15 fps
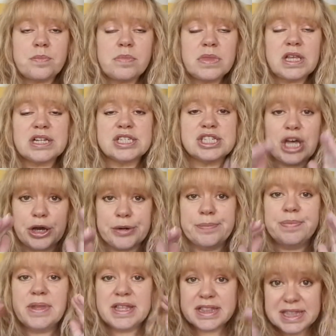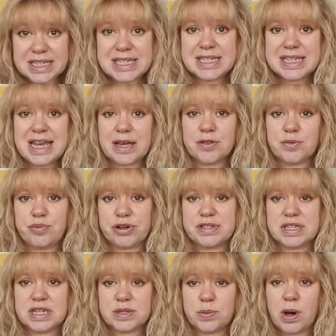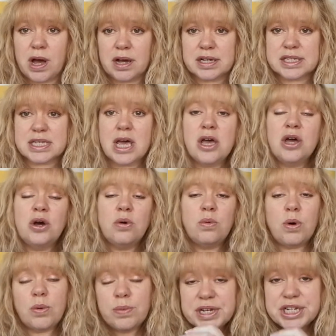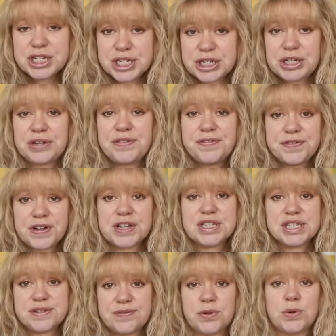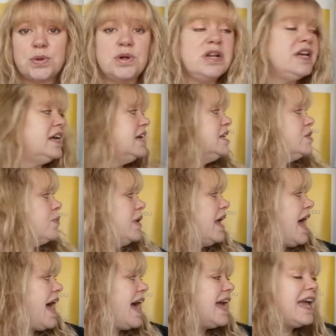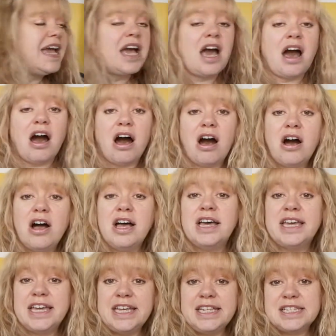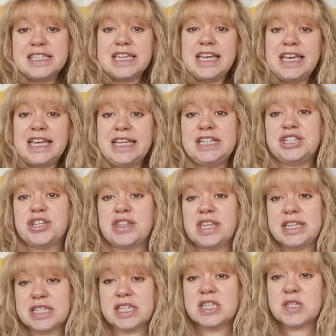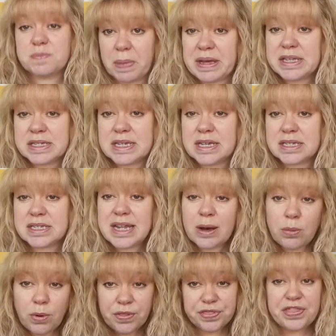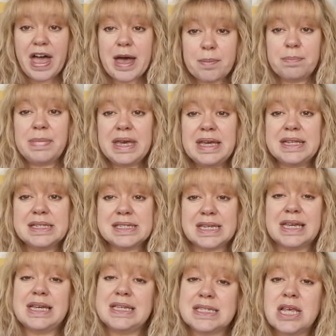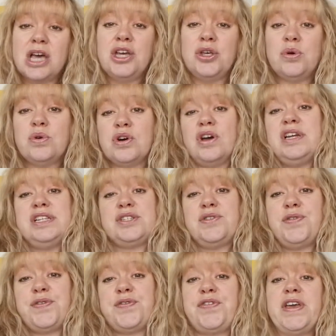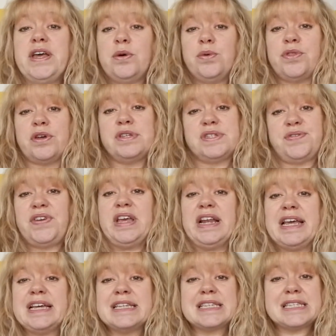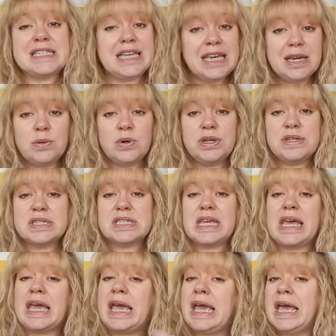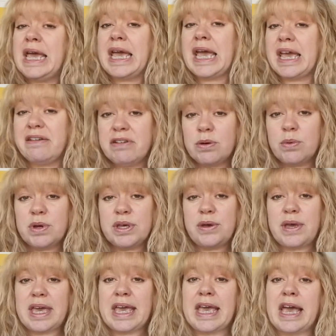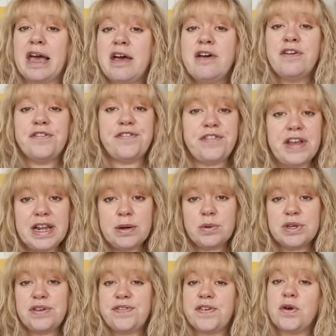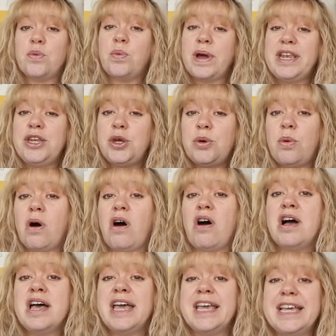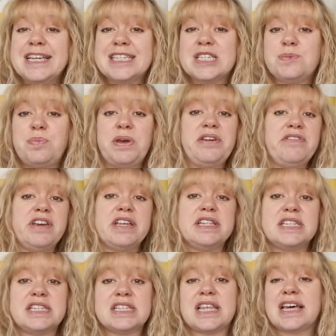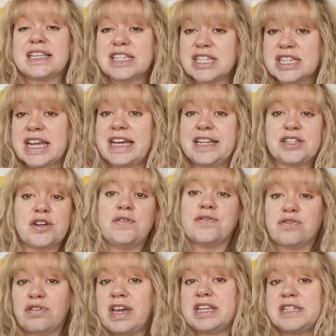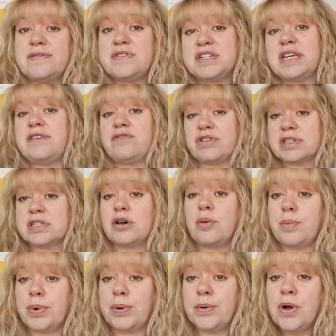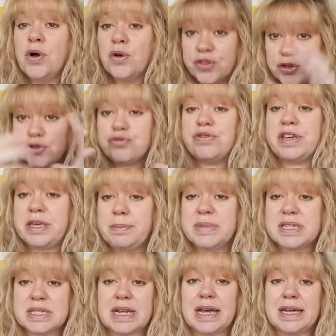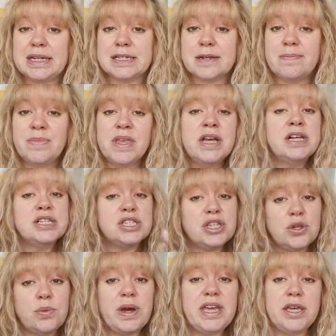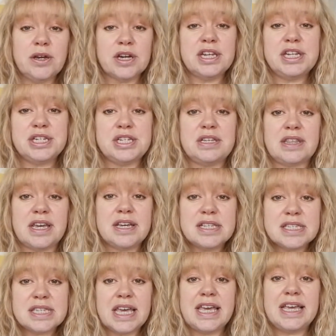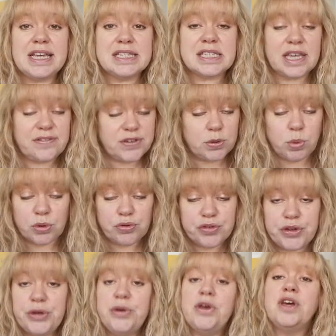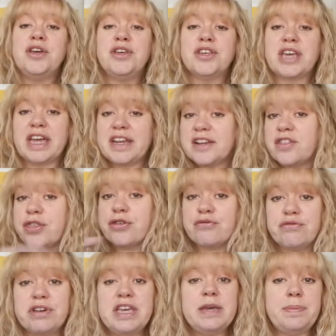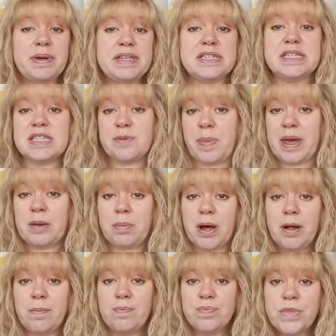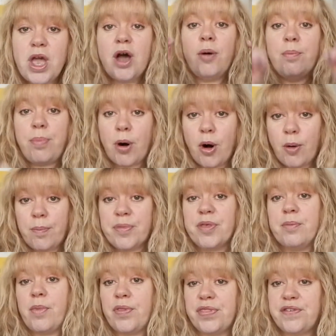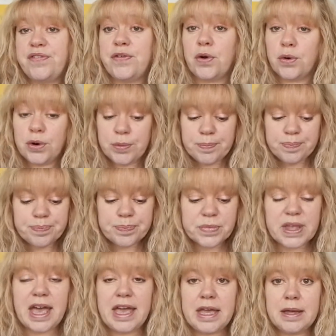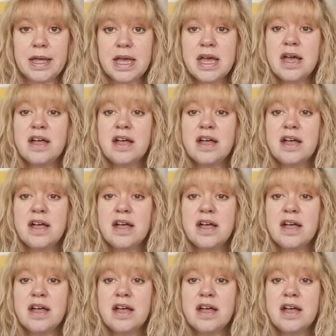So this is how the process works. What we do first of all is we anchor into each of these spaces. Now what that means is you're going to feel those feelings, seeing what you see, hearing what you hear, feeling what you feel when you are experience that state of creativity, for example, the dream state. So the way you're going to do this is, if you want to, get 3 pieces of paper, pop them on the floor, okay?